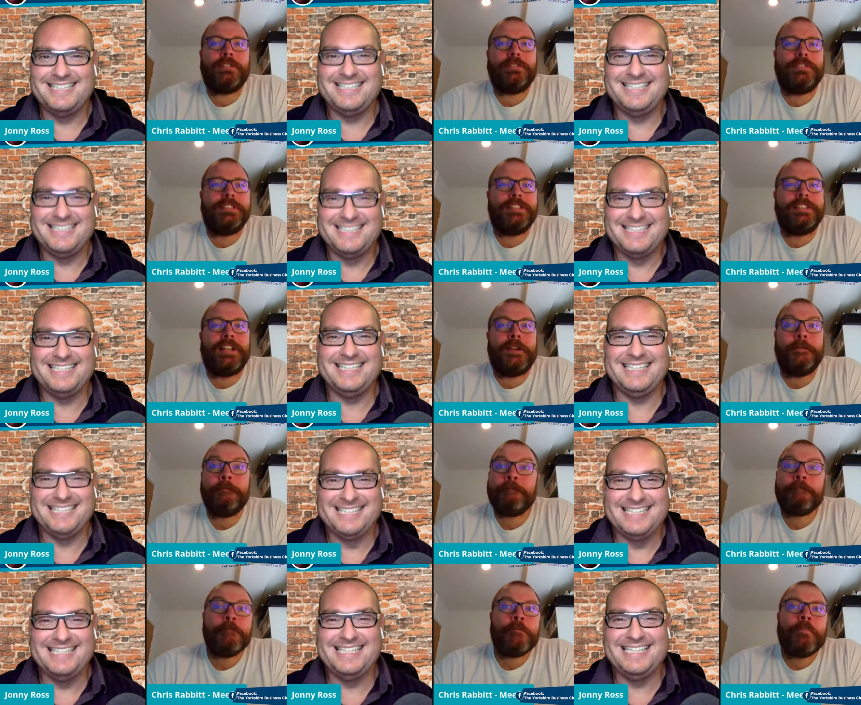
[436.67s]
Speaker 1: So, you
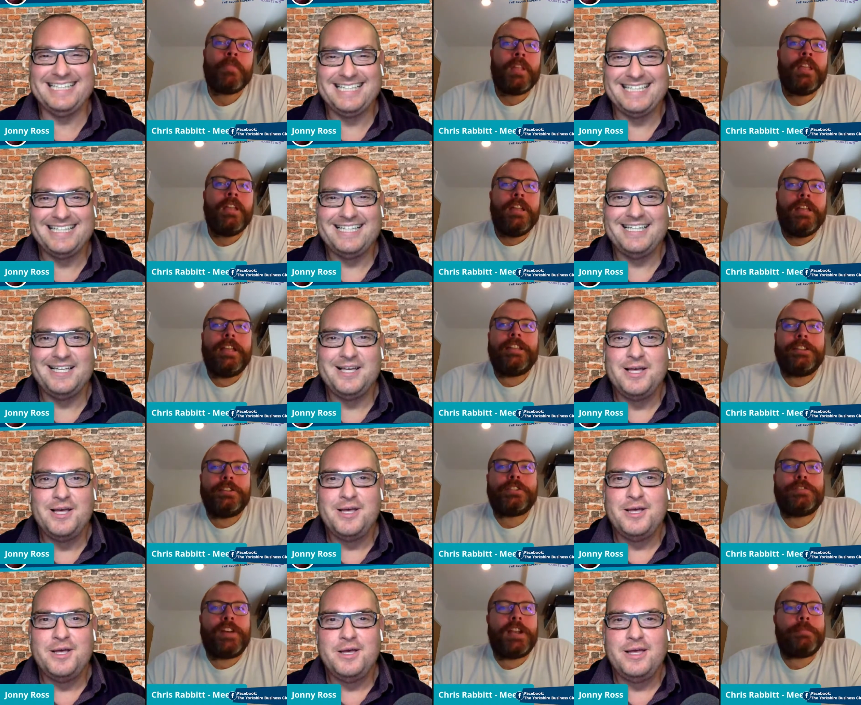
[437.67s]
know,
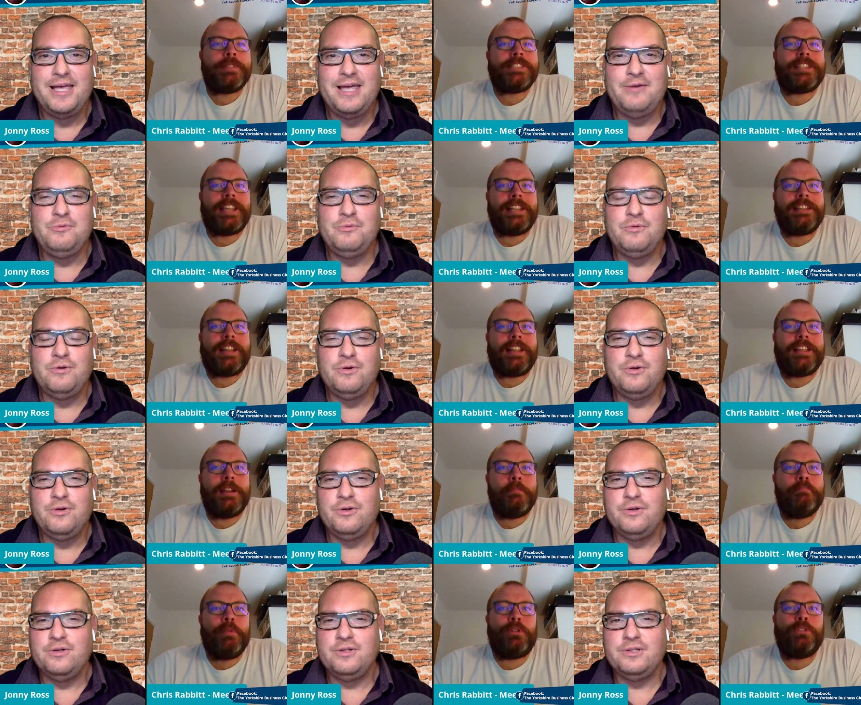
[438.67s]
it, you develop a skin
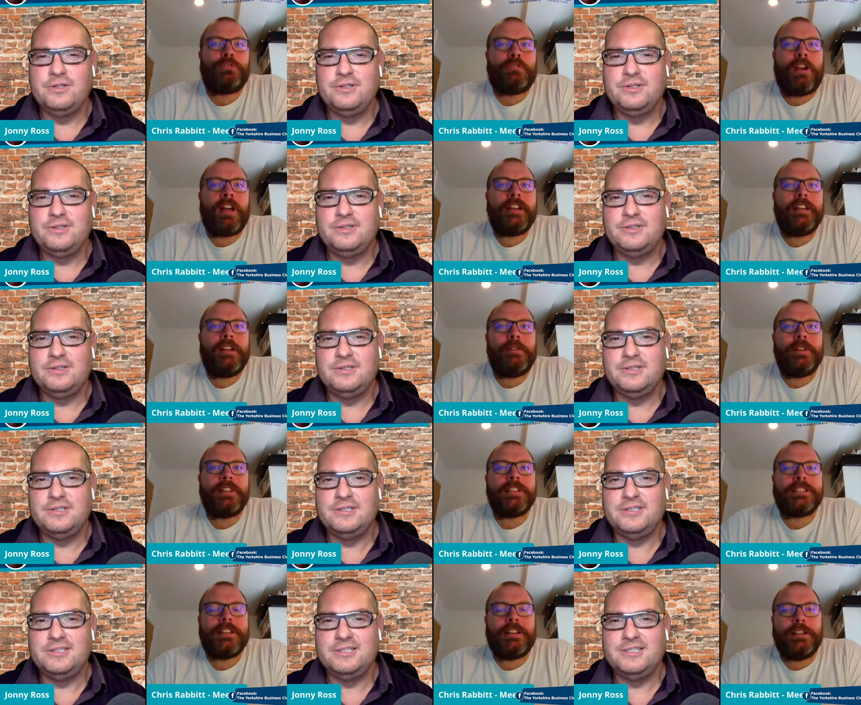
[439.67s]
like a bull
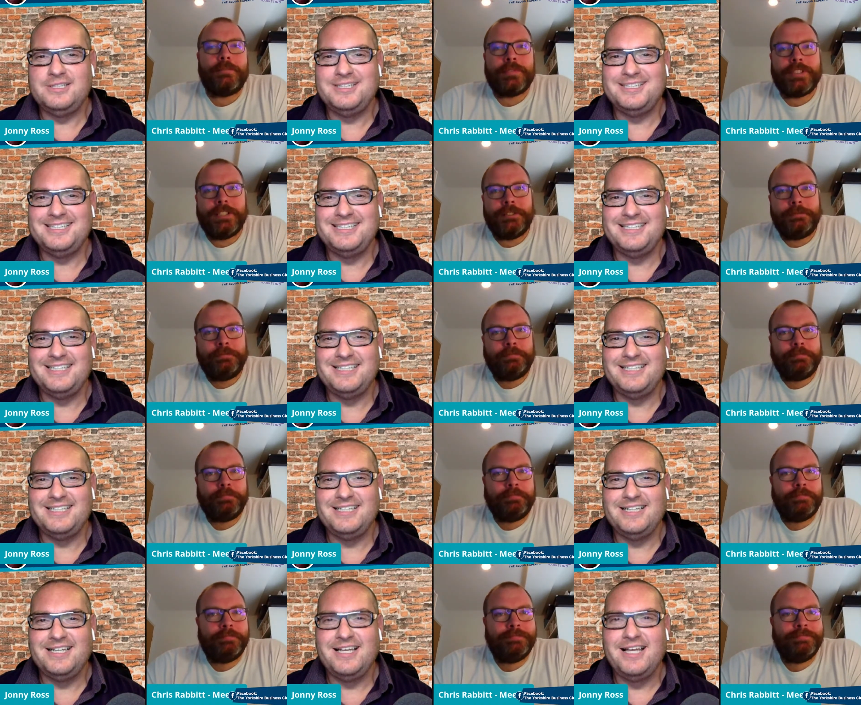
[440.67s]
rhino at the time. So
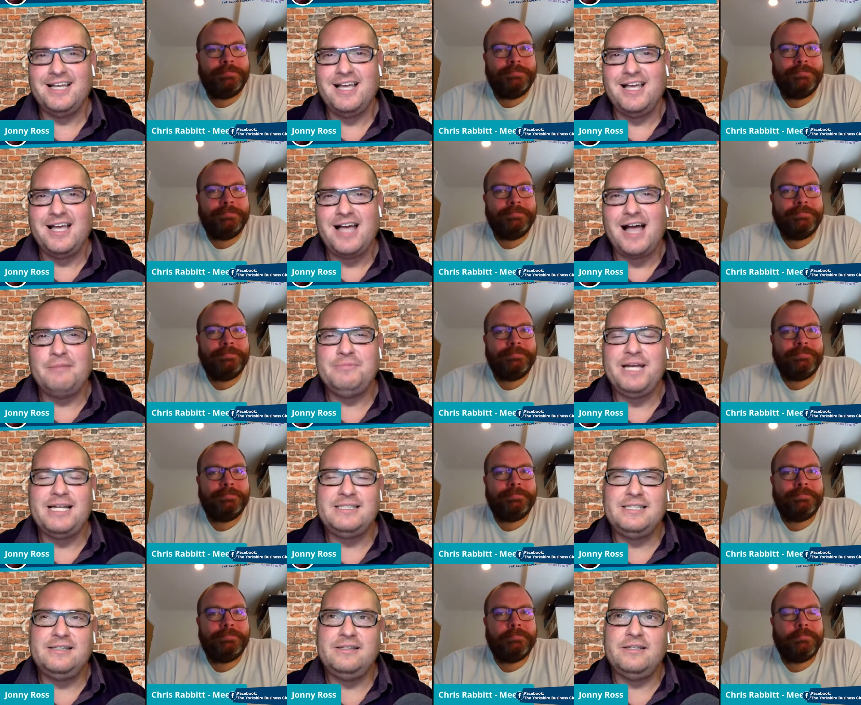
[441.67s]
Speaker 2: I'm
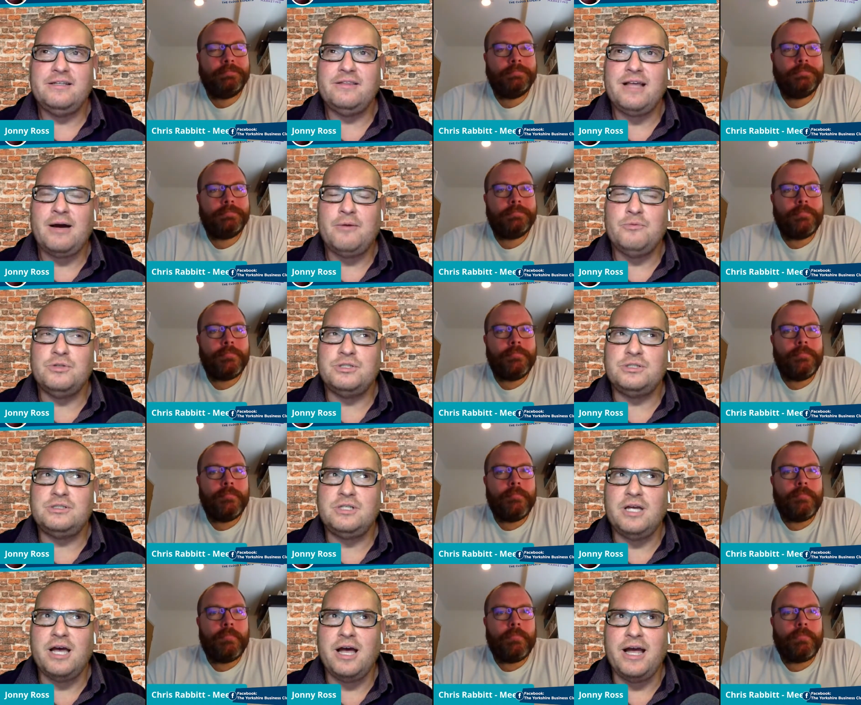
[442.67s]
guessing that that
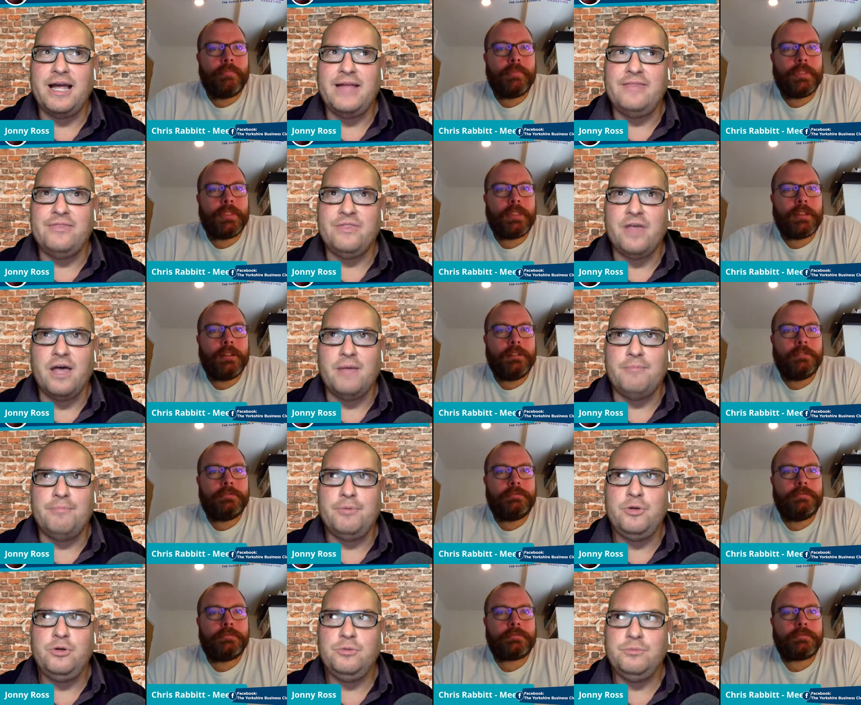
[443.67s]
was uh, in the
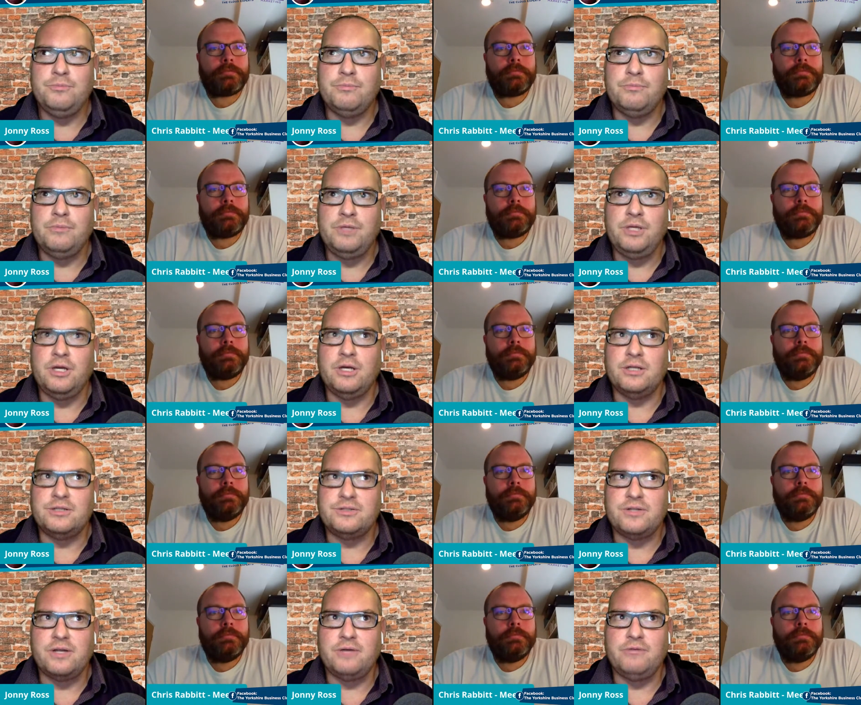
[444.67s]
boom
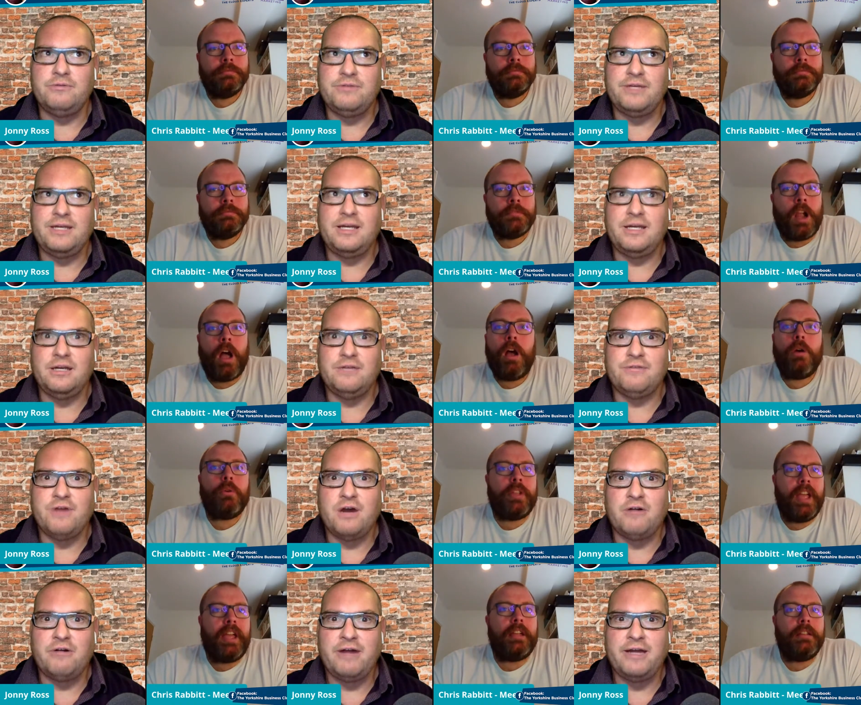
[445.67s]
years, though, thinking of oh,
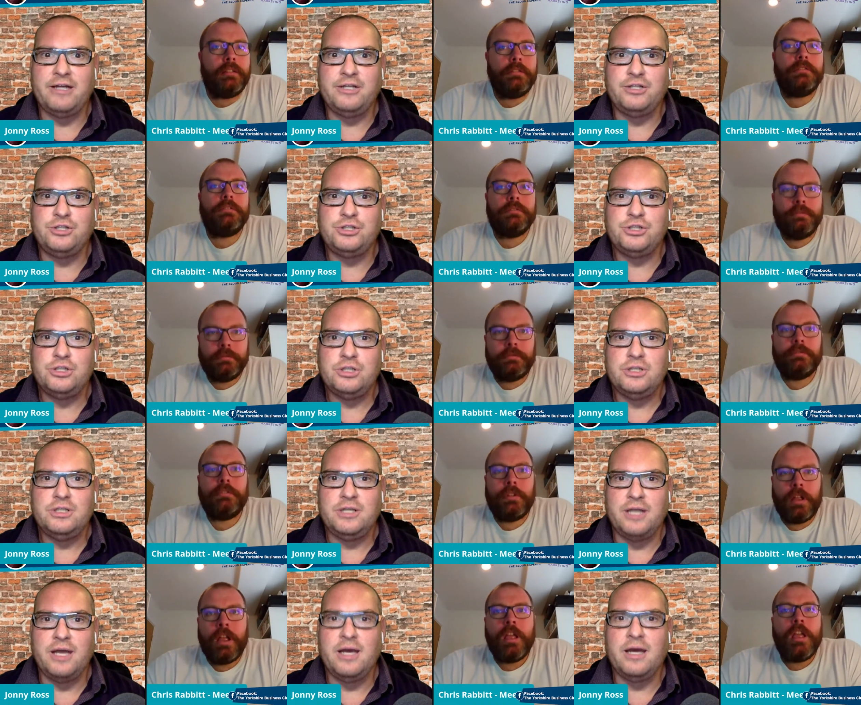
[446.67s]
our oh, age.
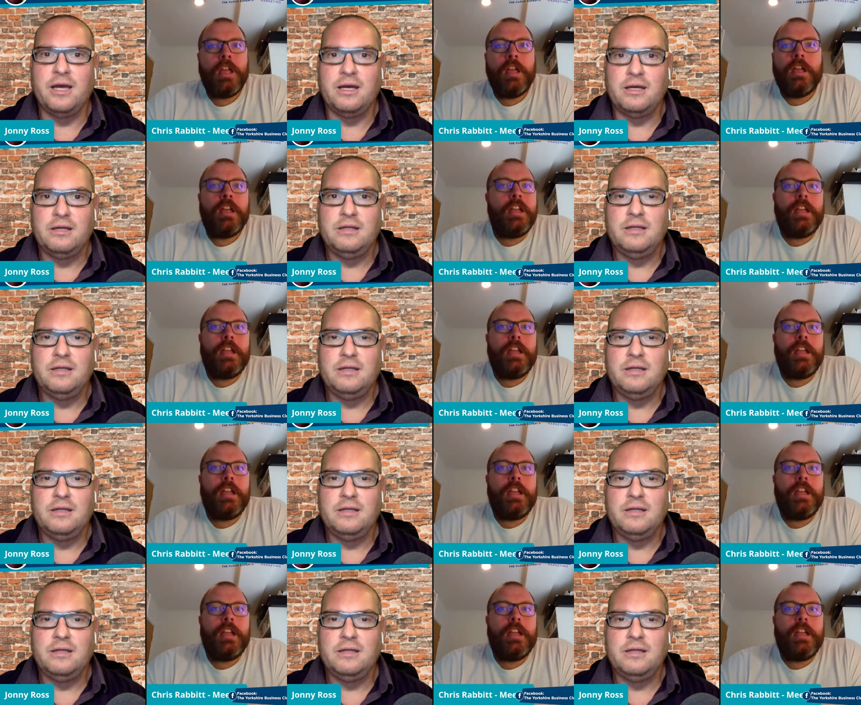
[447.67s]
Yeah. yeah